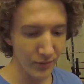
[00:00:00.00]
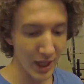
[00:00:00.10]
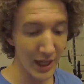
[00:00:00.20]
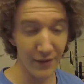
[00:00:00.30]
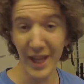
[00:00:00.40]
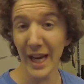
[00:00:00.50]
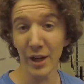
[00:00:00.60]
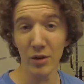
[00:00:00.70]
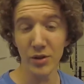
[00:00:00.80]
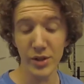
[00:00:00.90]
If that
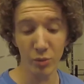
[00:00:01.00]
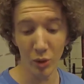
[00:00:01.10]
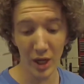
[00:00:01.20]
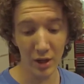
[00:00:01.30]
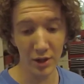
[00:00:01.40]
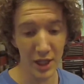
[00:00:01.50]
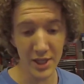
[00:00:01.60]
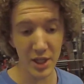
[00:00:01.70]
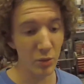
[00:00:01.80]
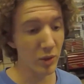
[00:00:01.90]
goes well and
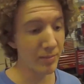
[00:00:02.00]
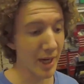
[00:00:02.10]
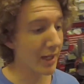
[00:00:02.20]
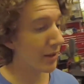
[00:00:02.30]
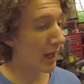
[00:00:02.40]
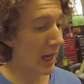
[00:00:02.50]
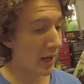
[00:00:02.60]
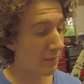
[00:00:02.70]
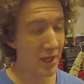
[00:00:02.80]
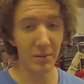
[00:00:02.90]
easy, we might
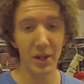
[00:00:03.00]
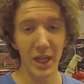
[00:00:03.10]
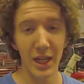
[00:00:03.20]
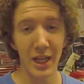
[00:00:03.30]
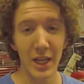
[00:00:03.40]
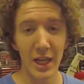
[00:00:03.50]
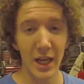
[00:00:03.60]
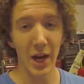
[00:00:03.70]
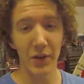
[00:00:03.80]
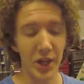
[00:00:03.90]
be able to get
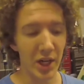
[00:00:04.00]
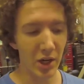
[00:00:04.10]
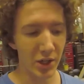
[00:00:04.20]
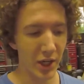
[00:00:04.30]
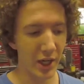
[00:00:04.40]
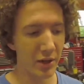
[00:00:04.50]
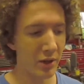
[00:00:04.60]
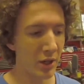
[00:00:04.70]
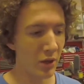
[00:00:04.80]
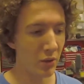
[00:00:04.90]
everything on today,
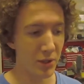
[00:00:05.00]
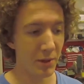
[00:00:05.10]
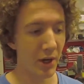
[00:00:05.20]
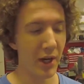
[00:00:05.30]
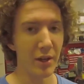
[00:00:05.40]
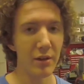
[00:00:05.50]
which would be great.